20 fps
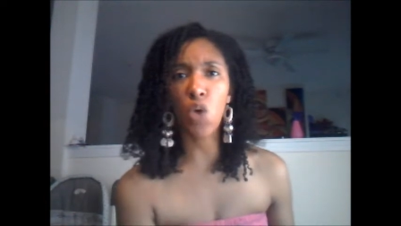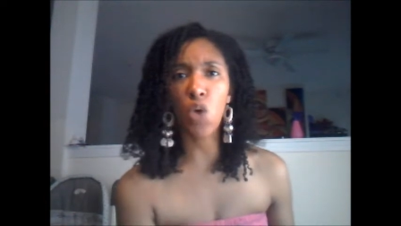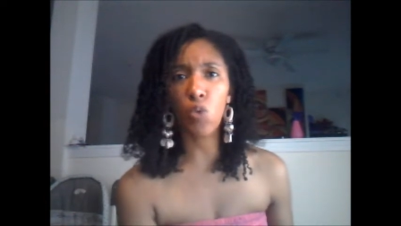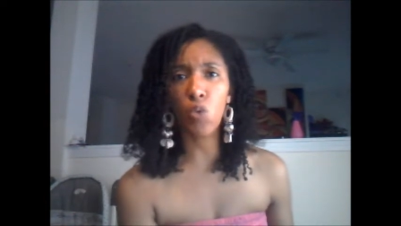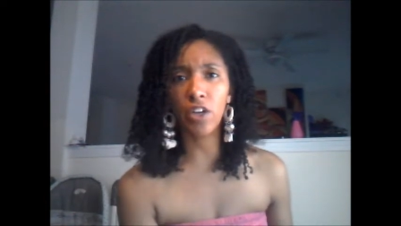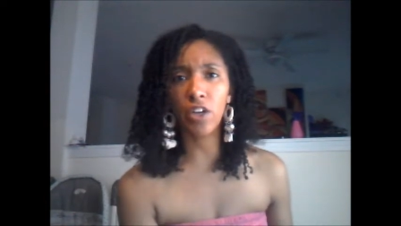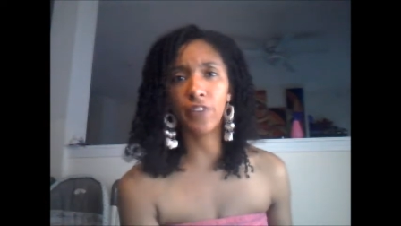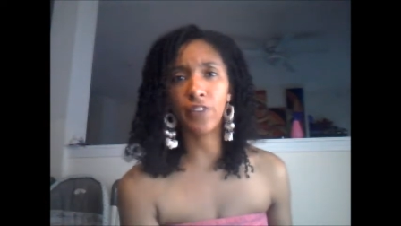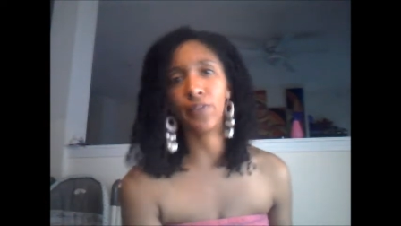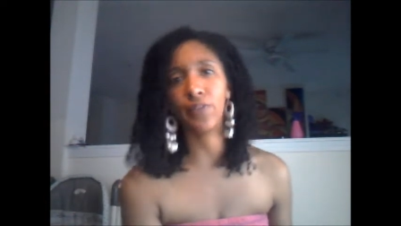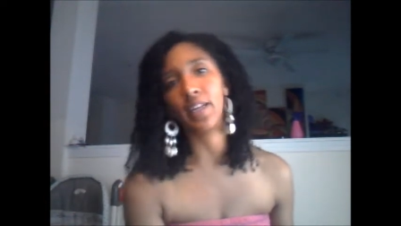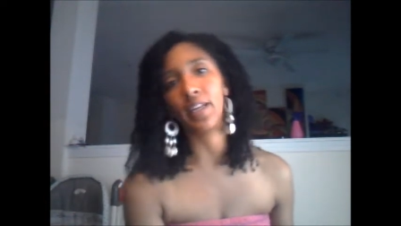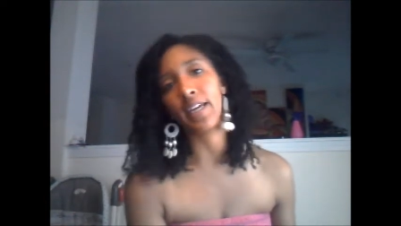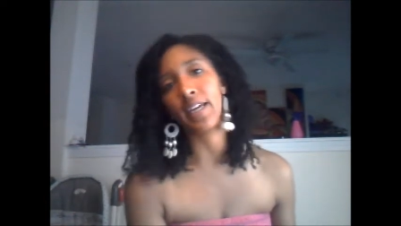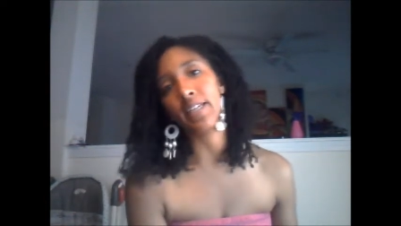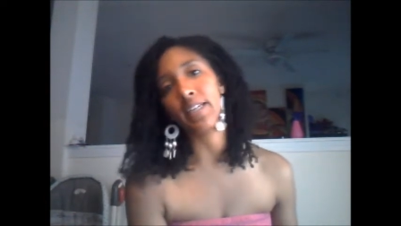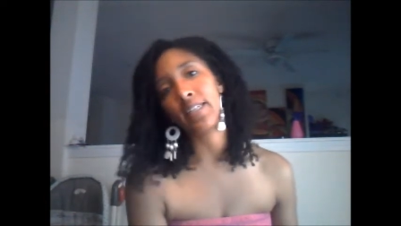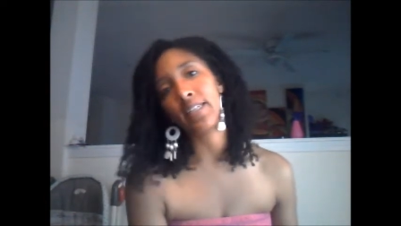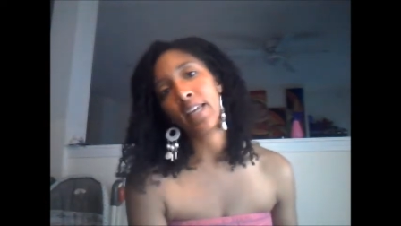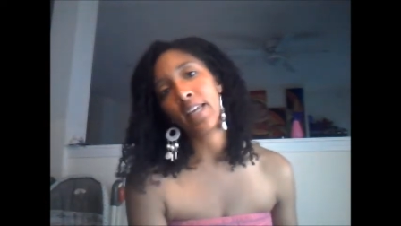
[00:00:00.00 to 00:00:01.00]
water
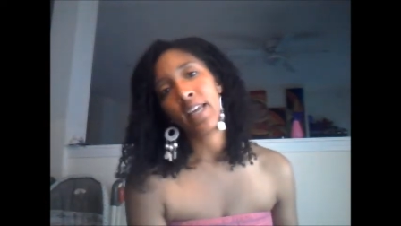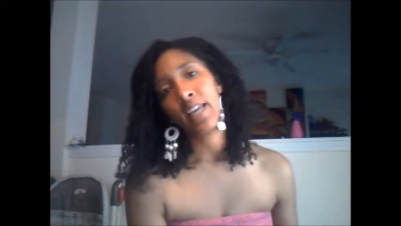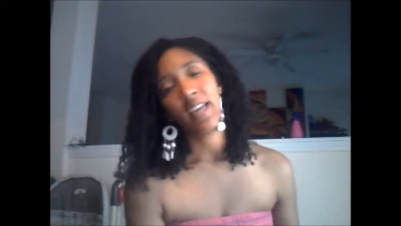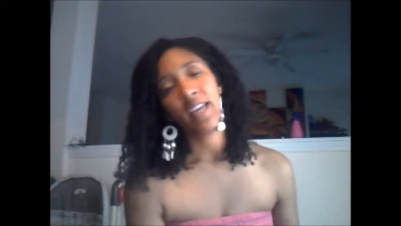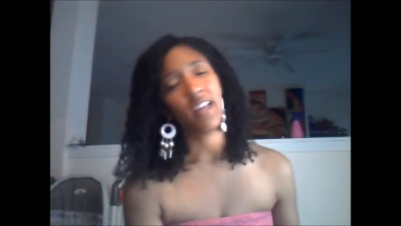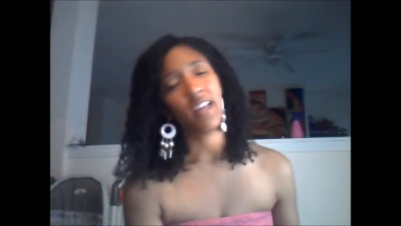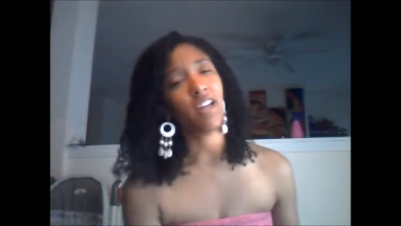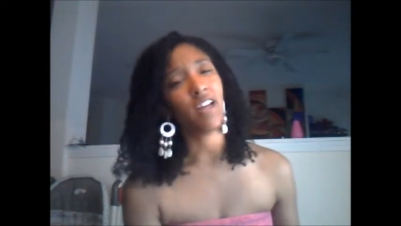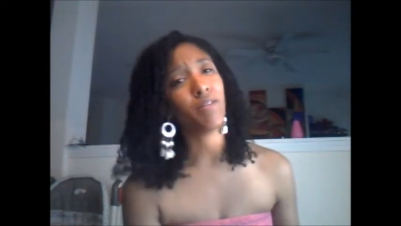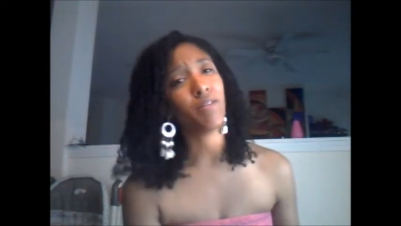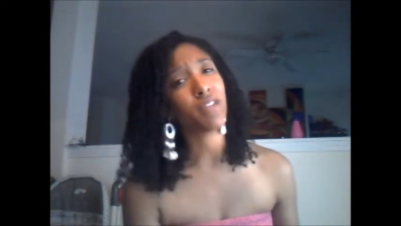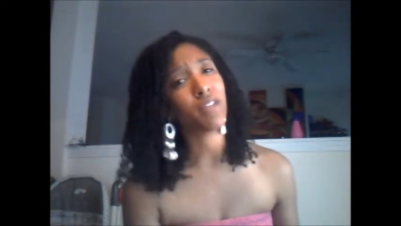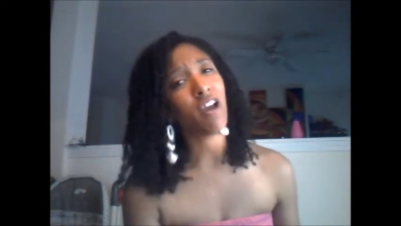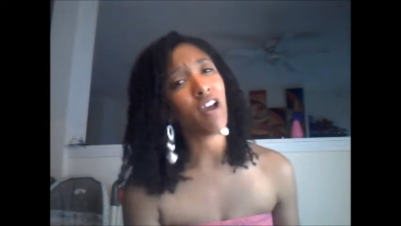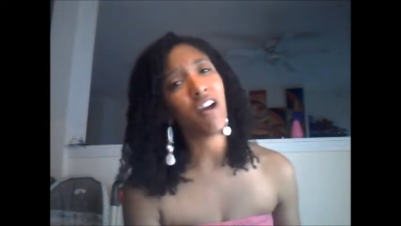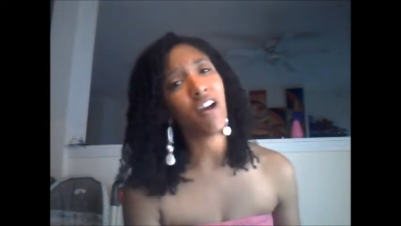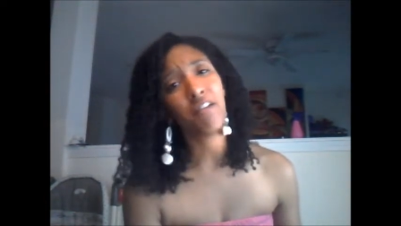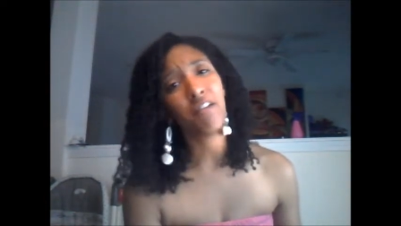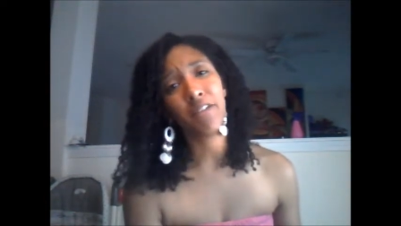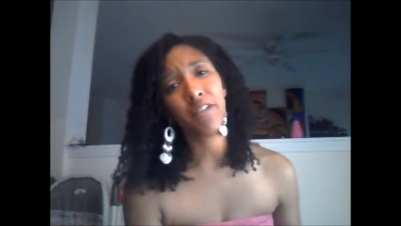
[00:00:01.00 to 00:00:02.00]
flush, And I was
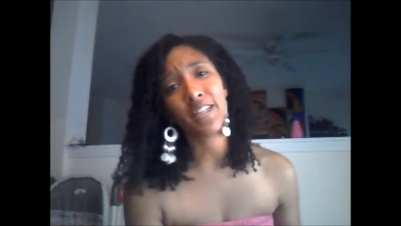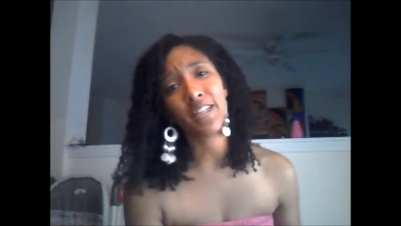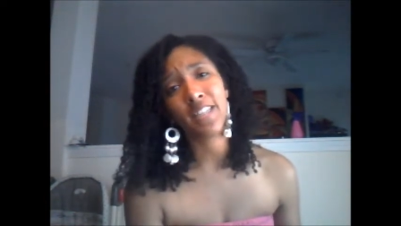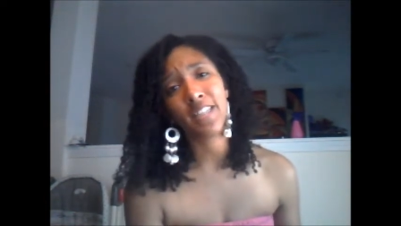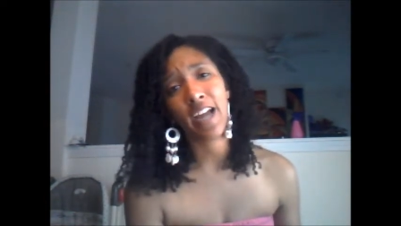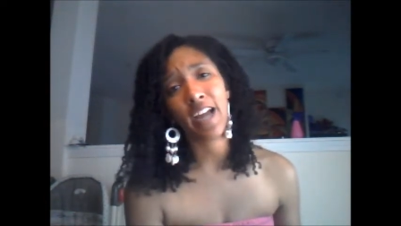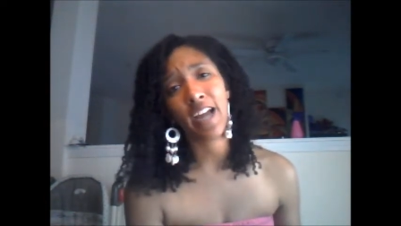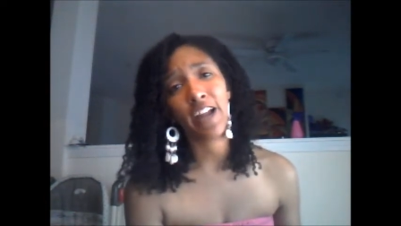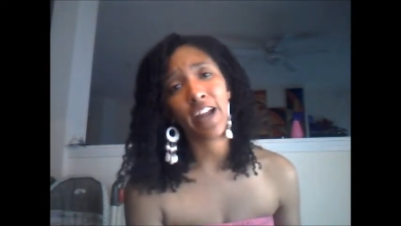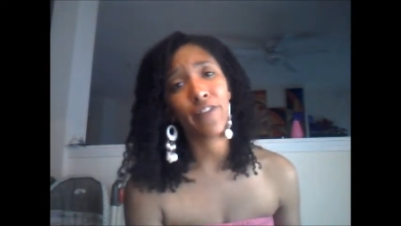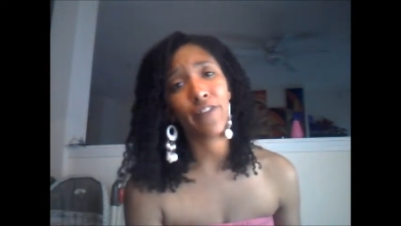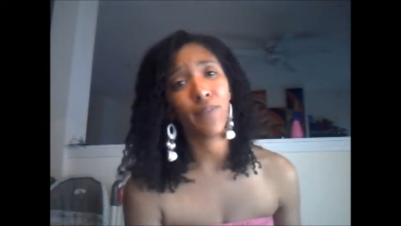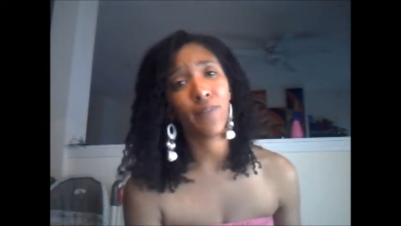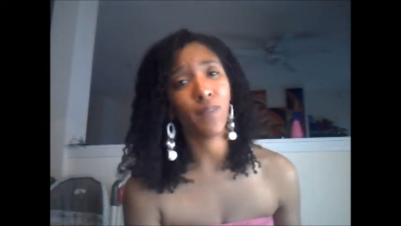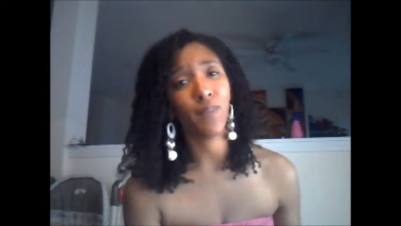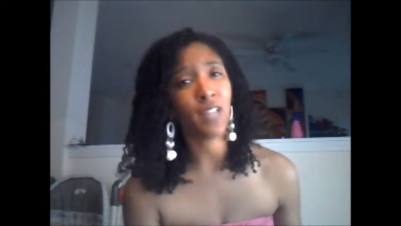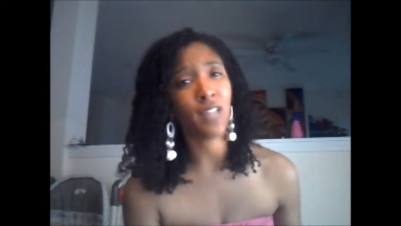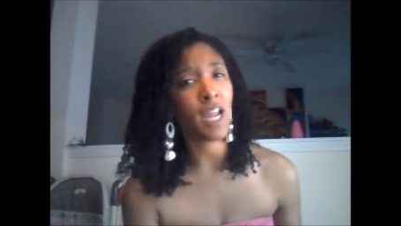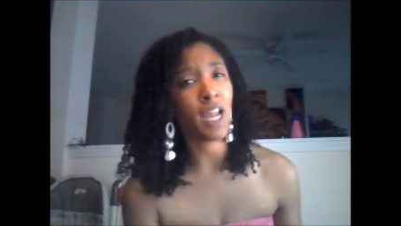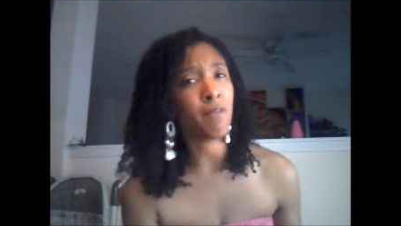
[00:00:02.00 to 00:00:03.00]
already tired from the
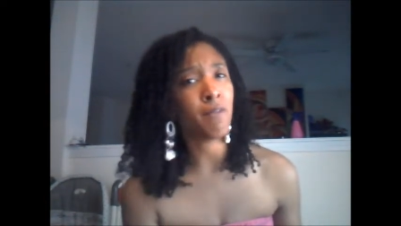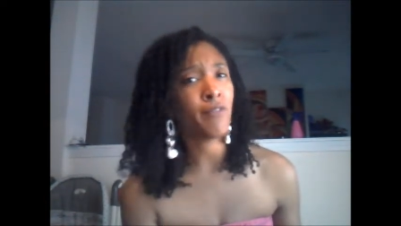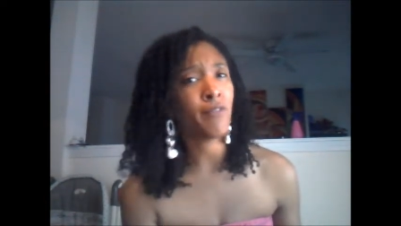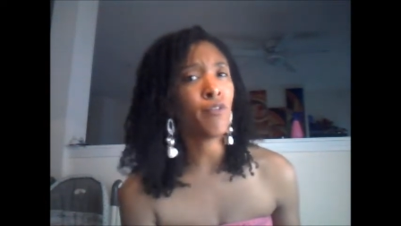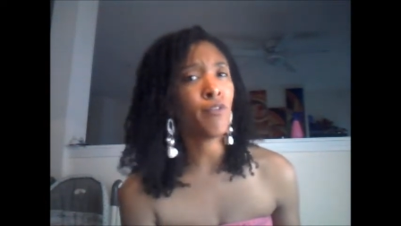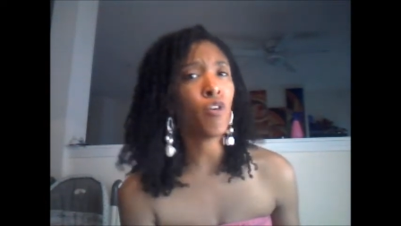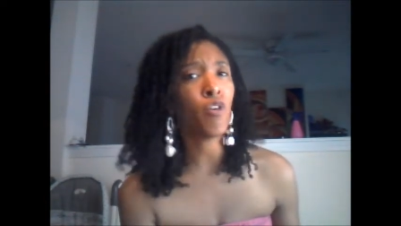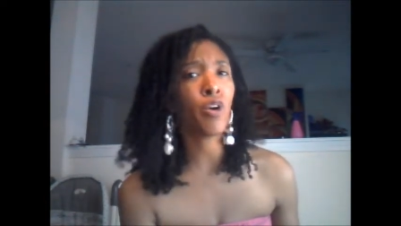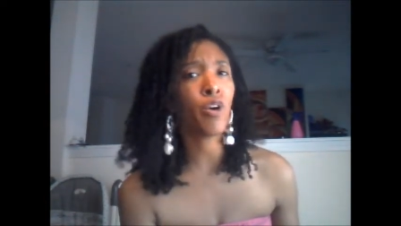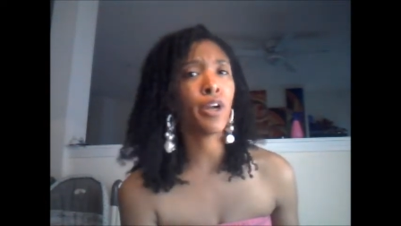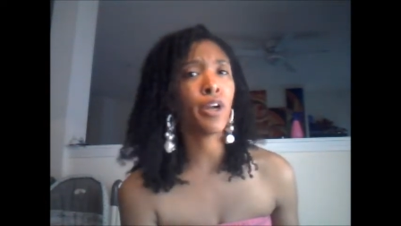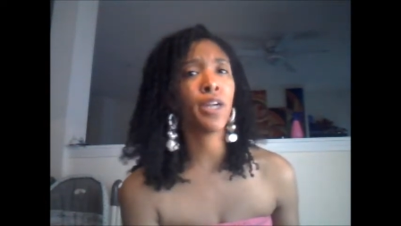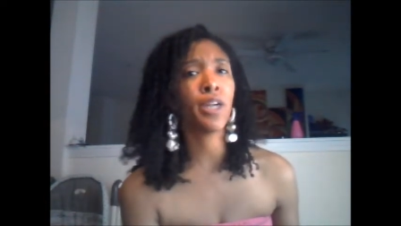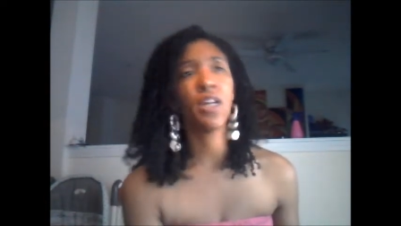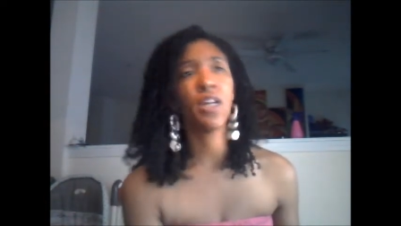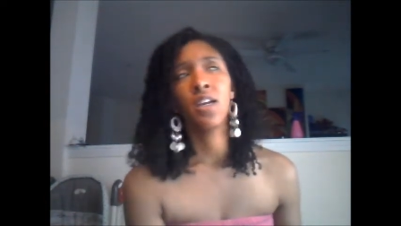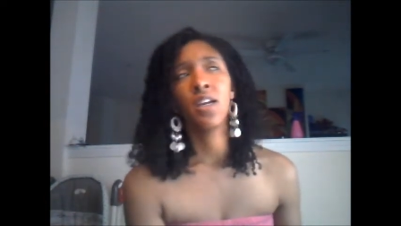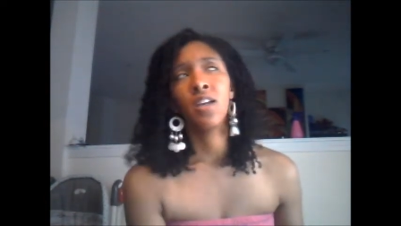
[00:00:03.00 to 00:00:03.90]
night before.